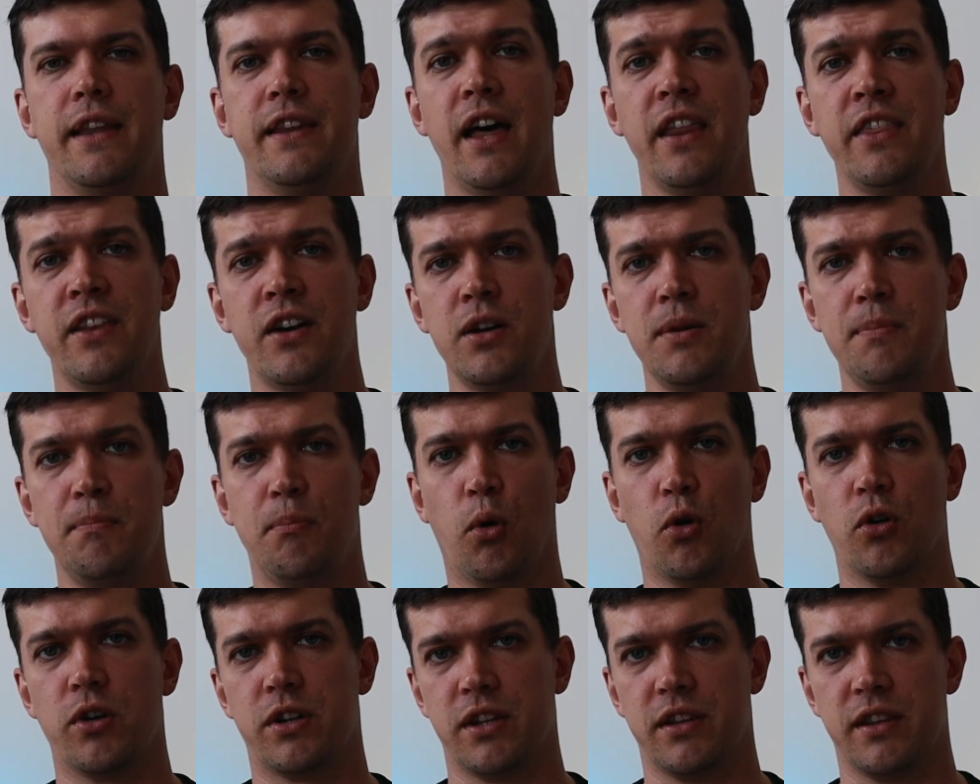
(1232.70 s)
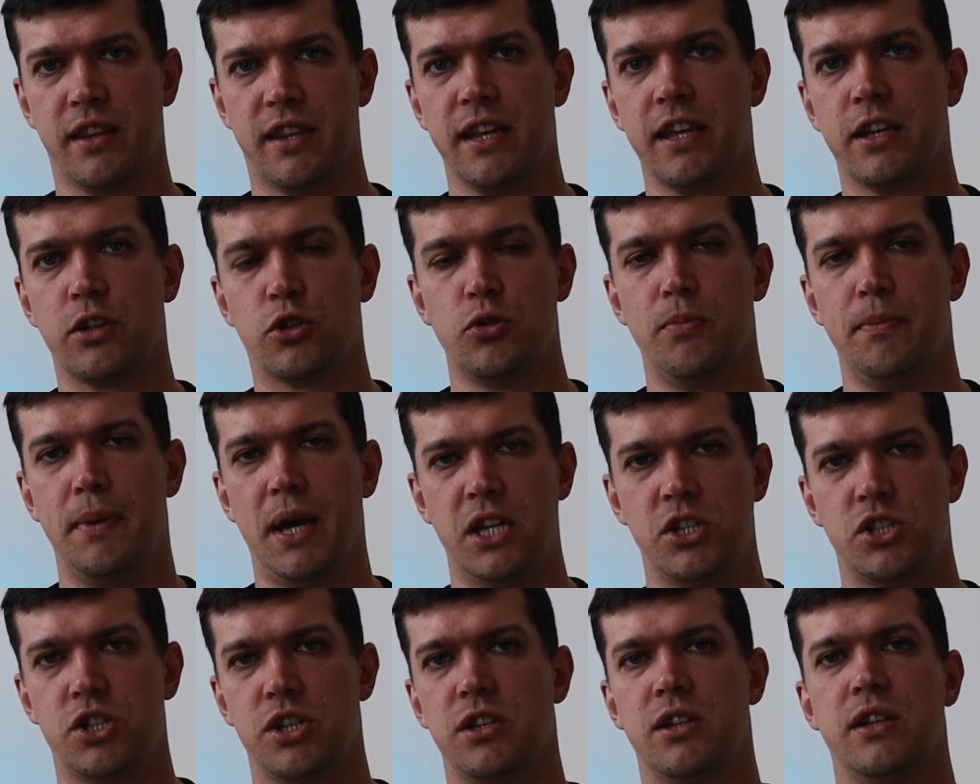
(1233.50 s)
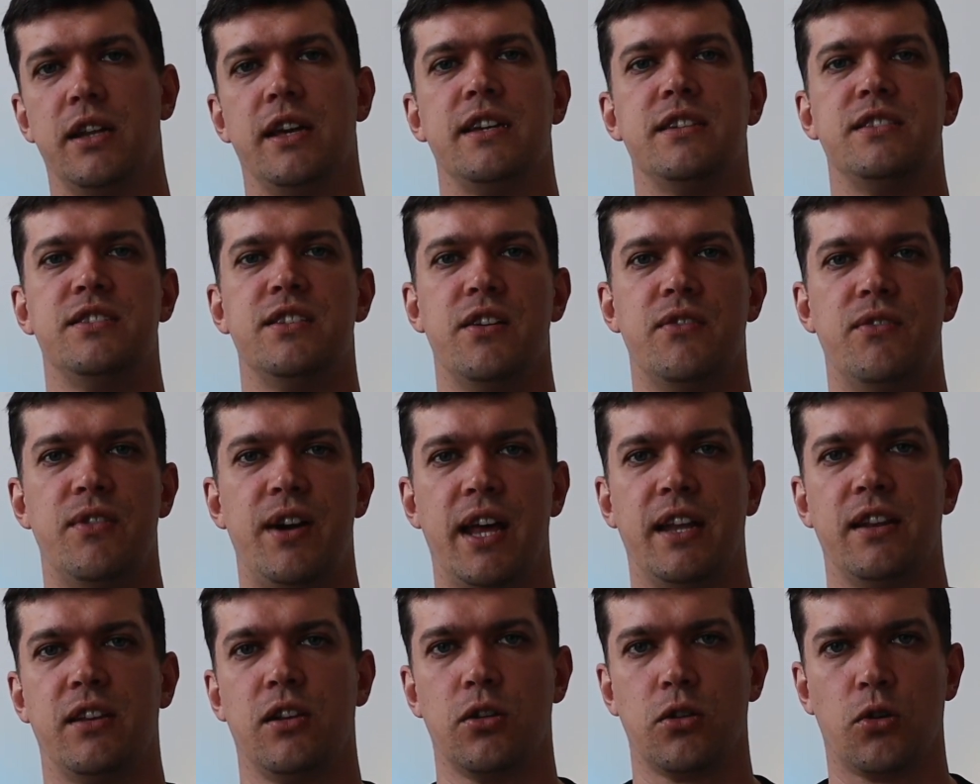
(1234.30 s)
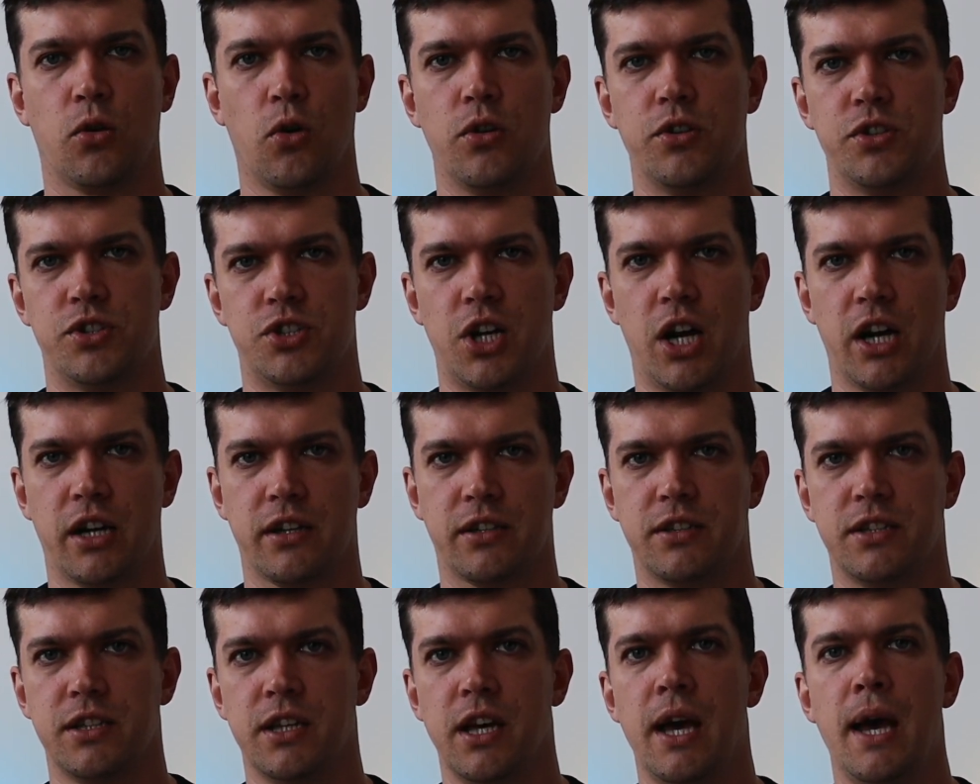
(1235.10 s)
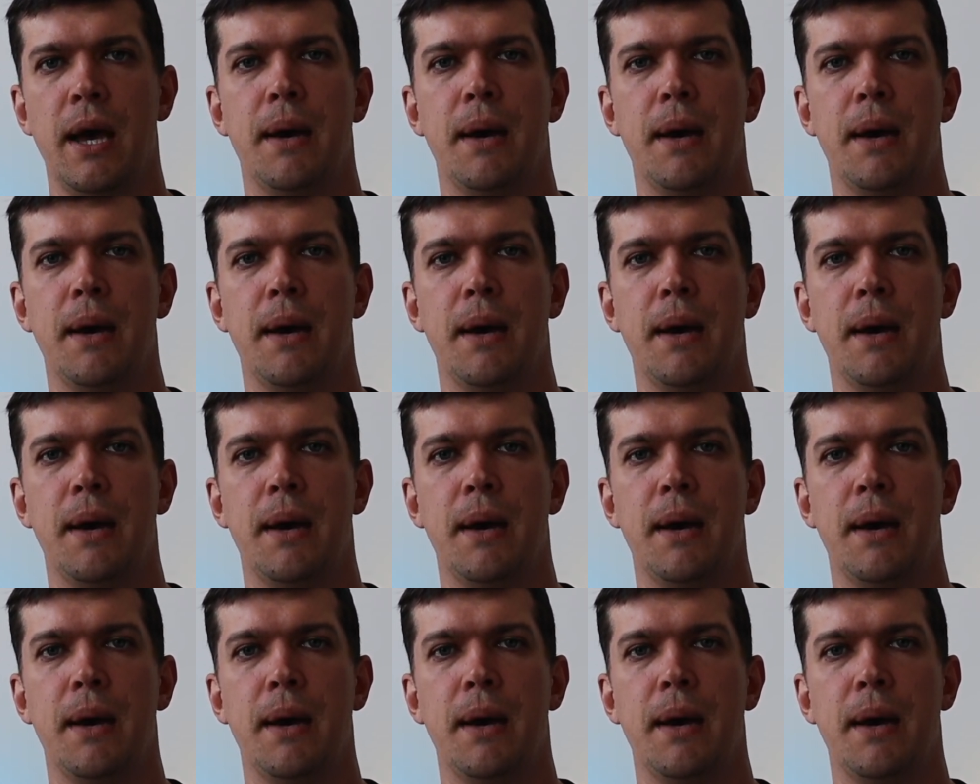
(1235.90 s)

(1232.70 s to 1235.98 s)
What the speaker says: Another important thing to mention is the rental contract.